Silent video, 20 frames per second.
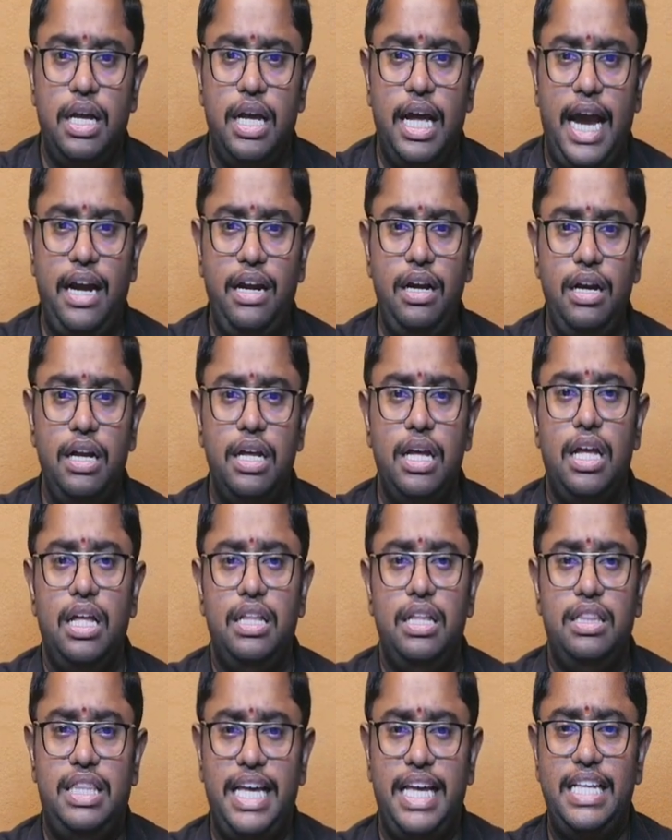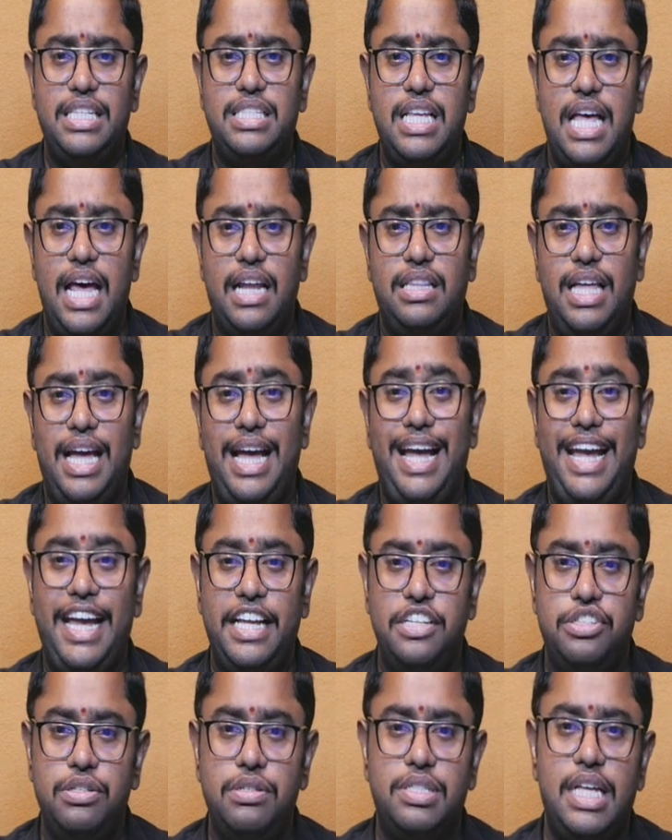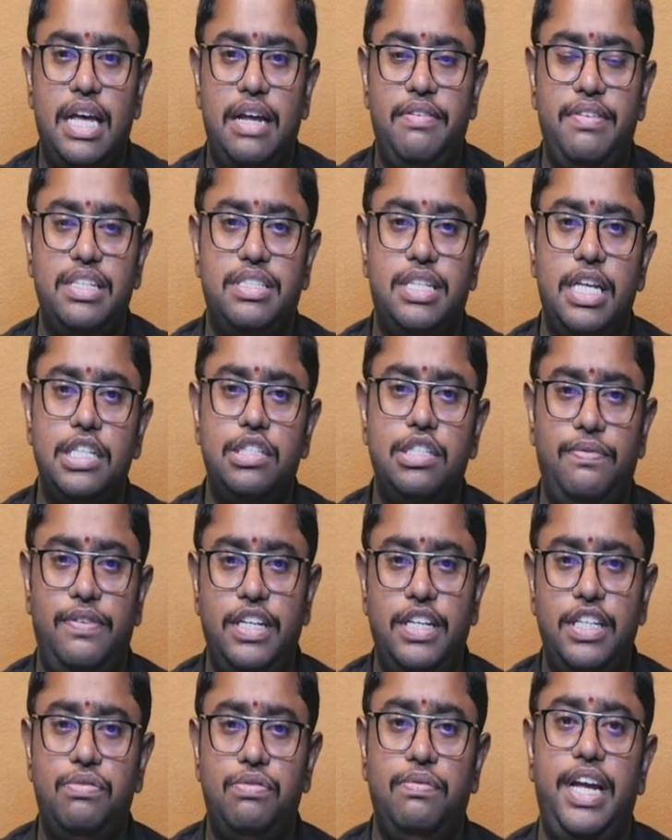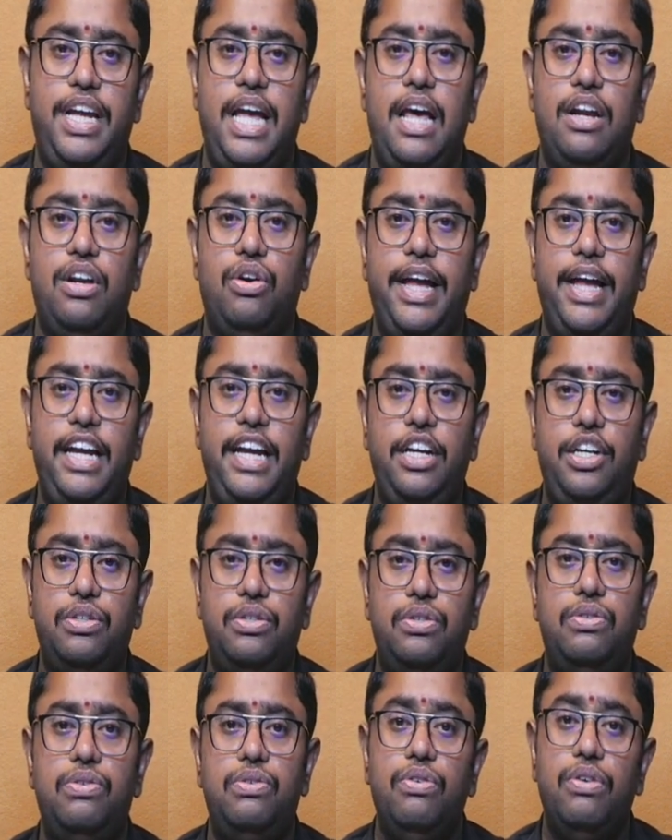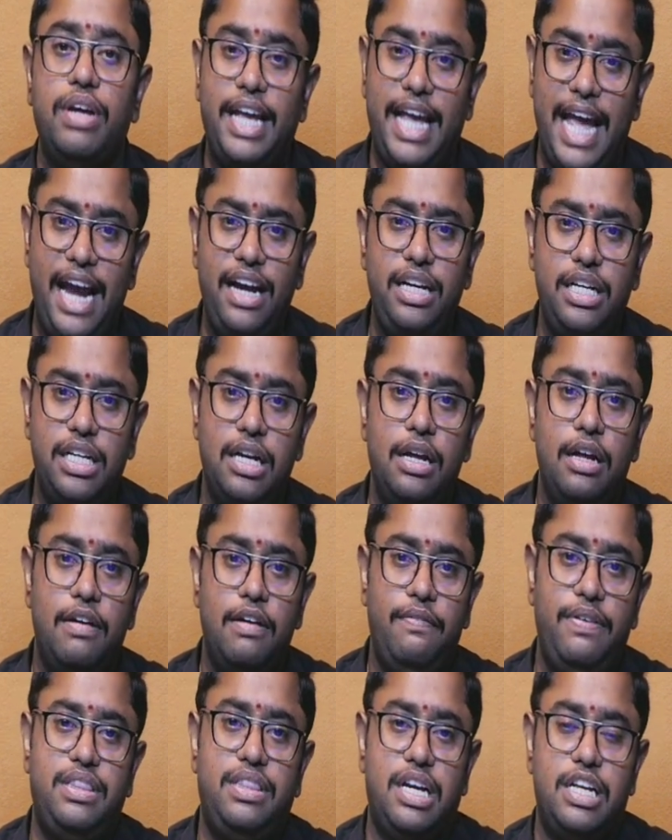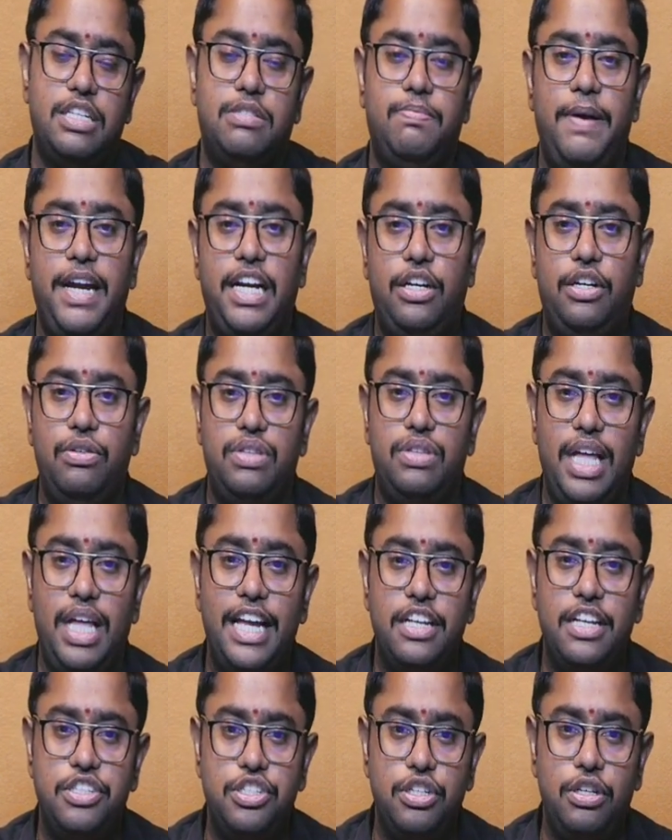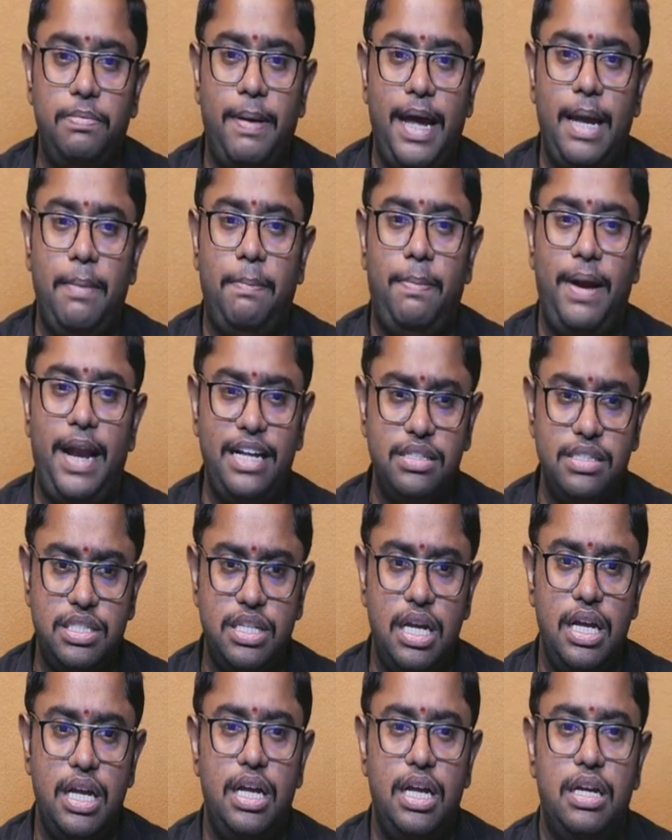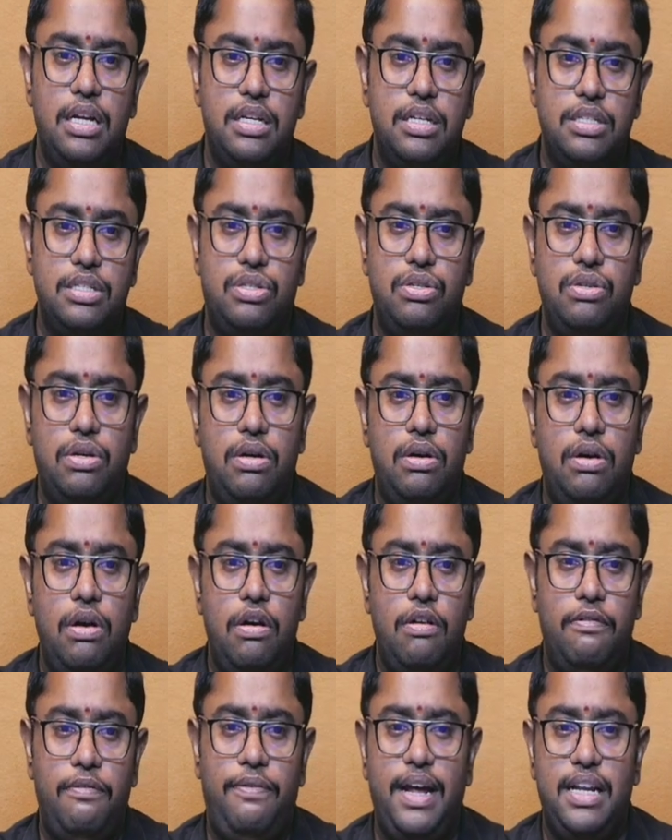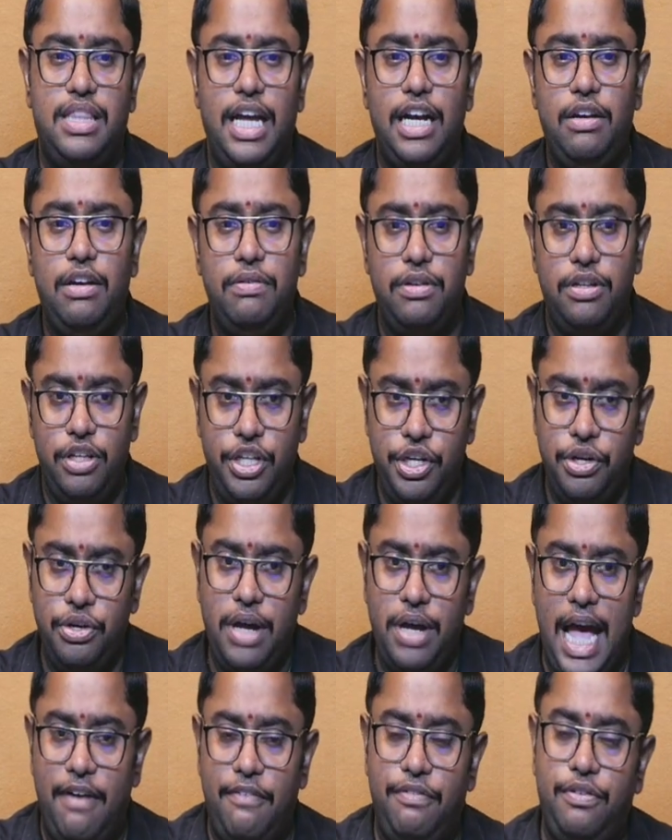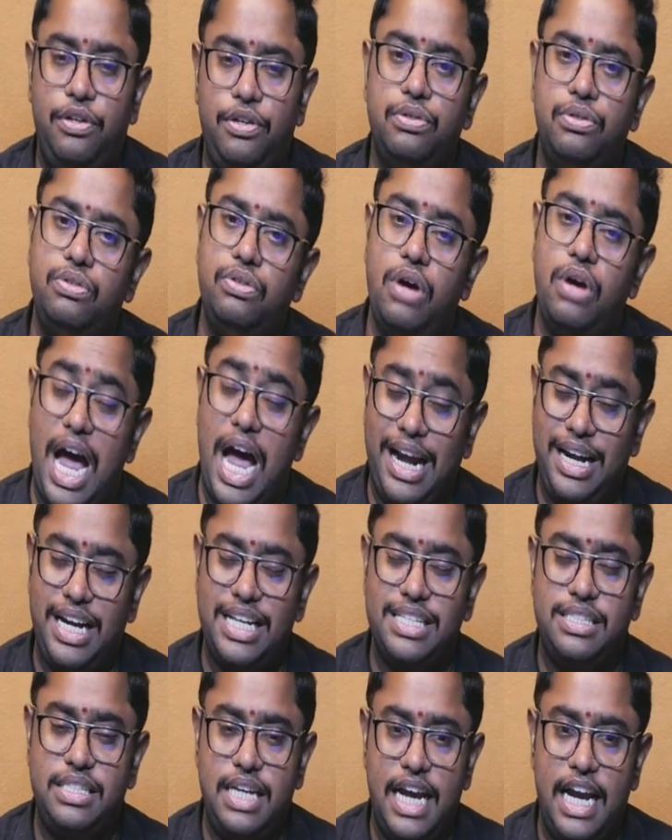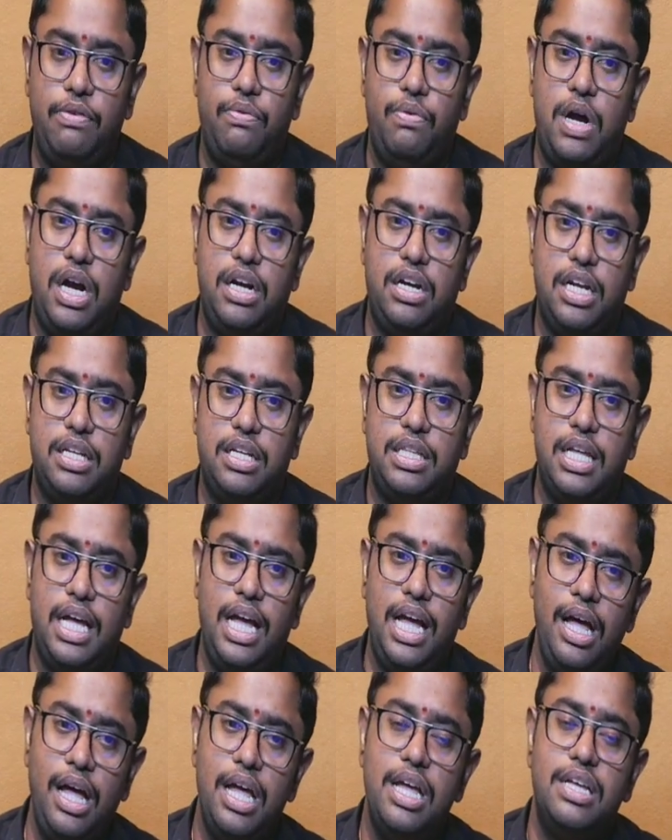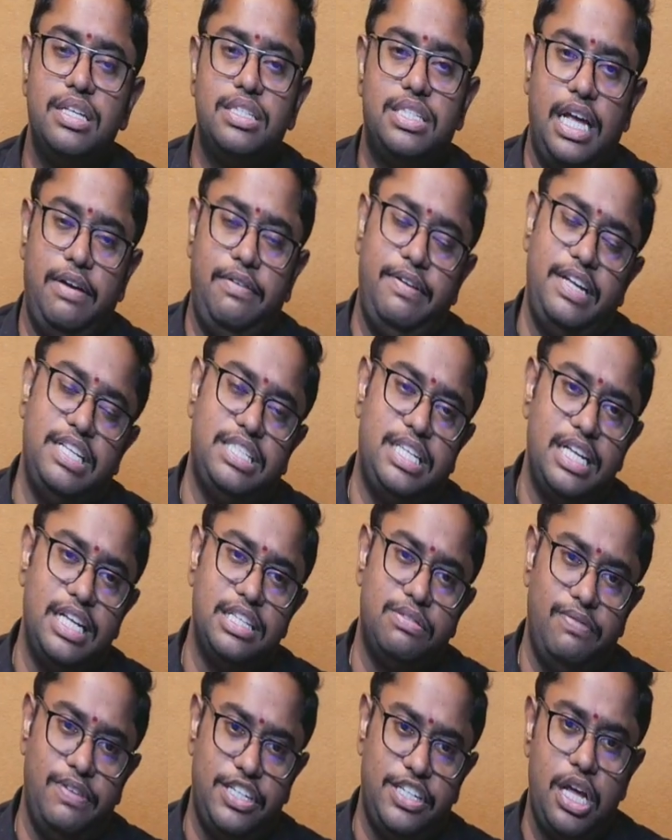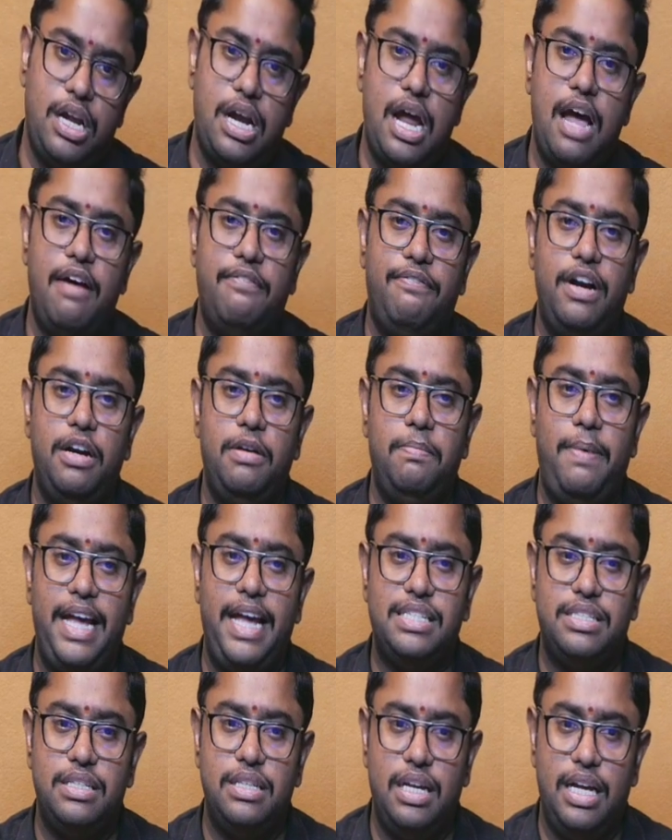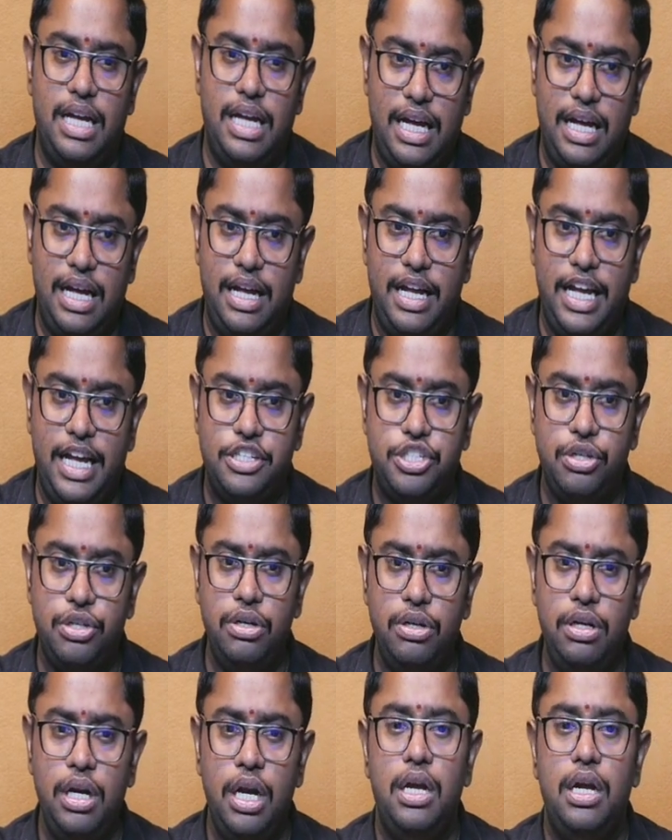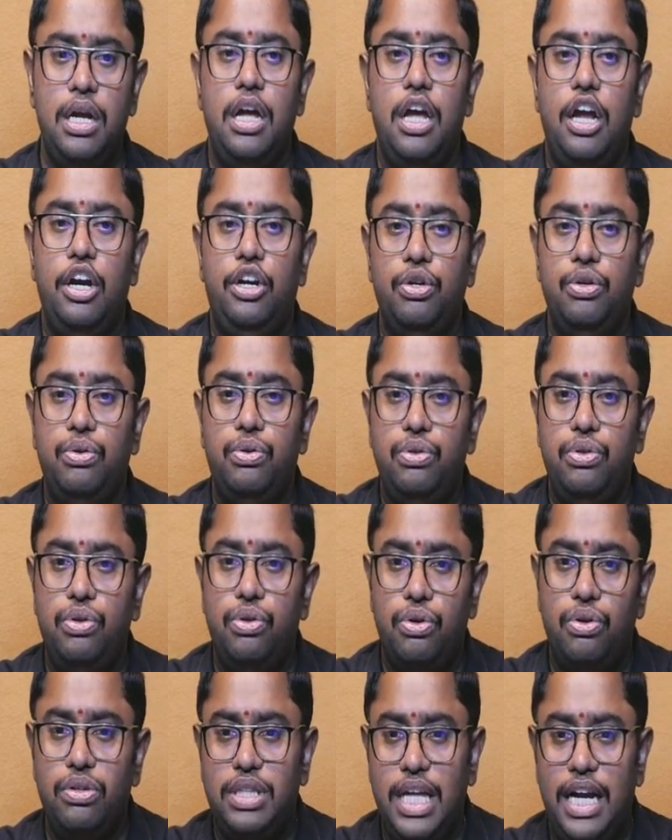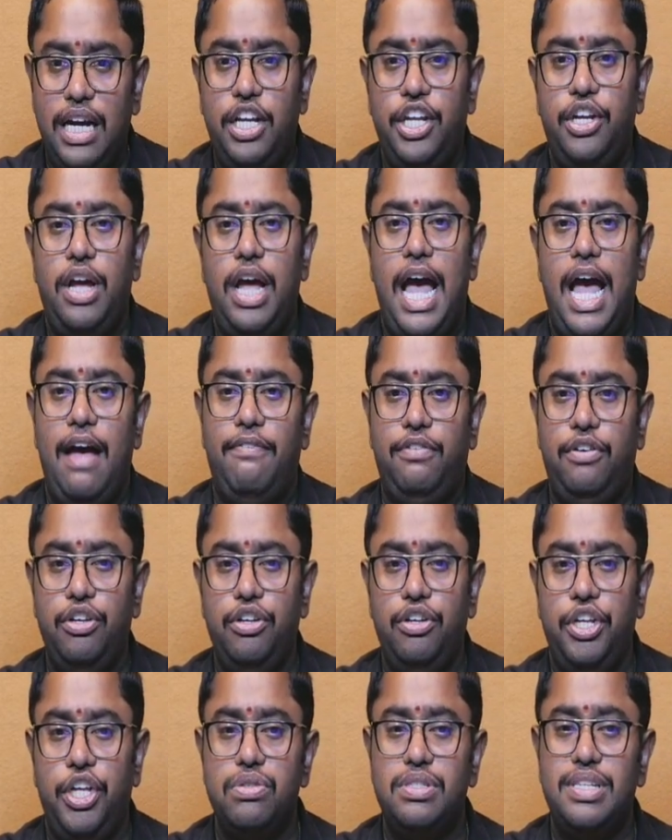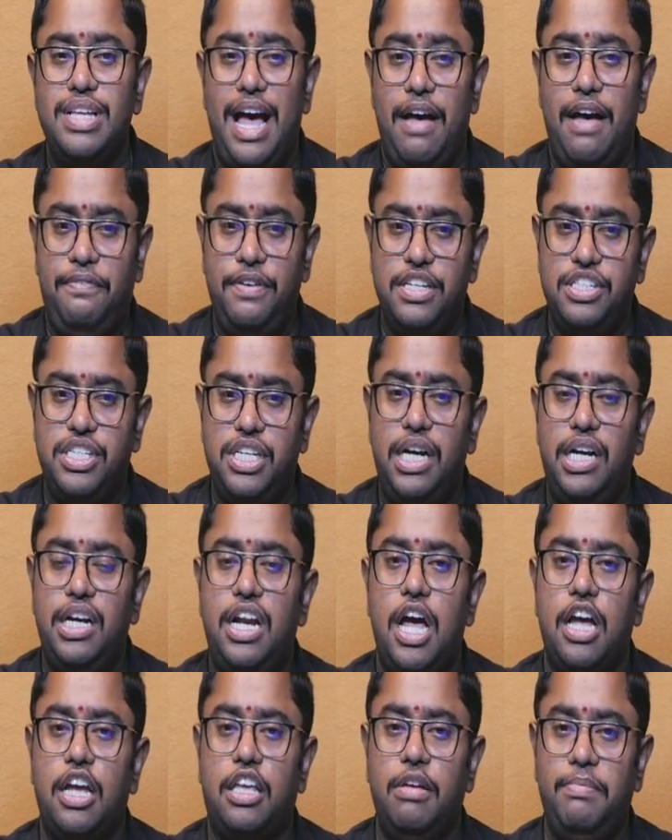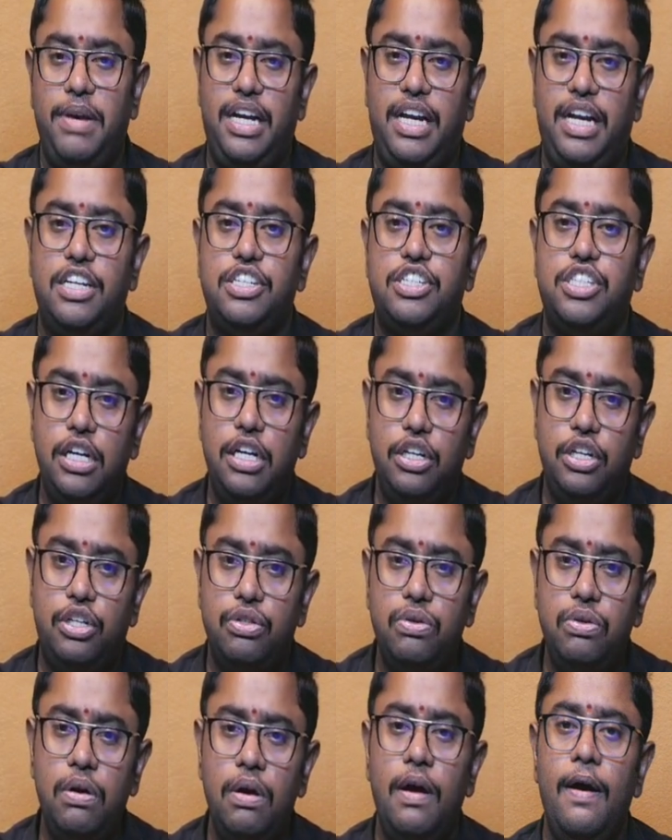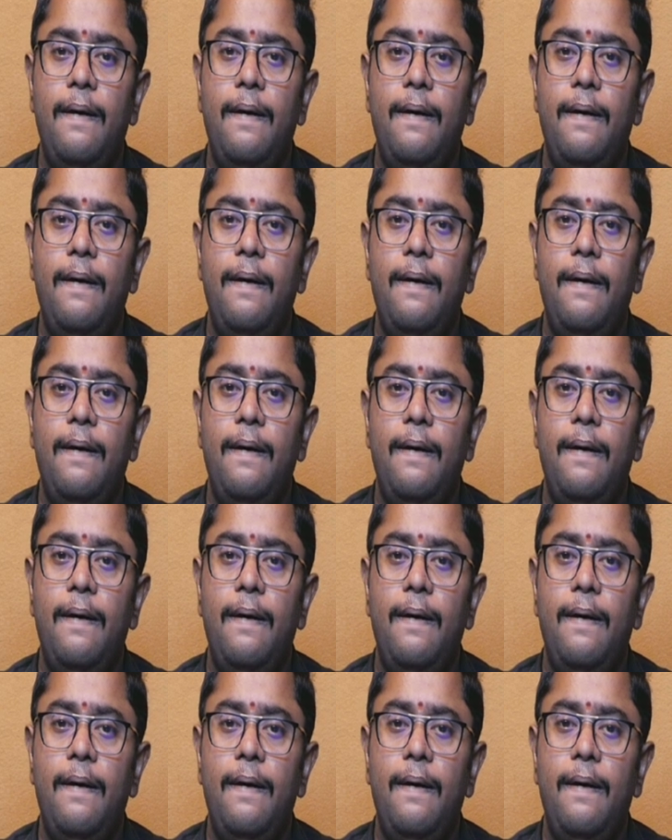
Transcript: And these are the Azure services which we are going to get with respect to the Azure pipelines. So for that you have to understand what are the services which are offered by Azure. To know that, you have to use official documentation to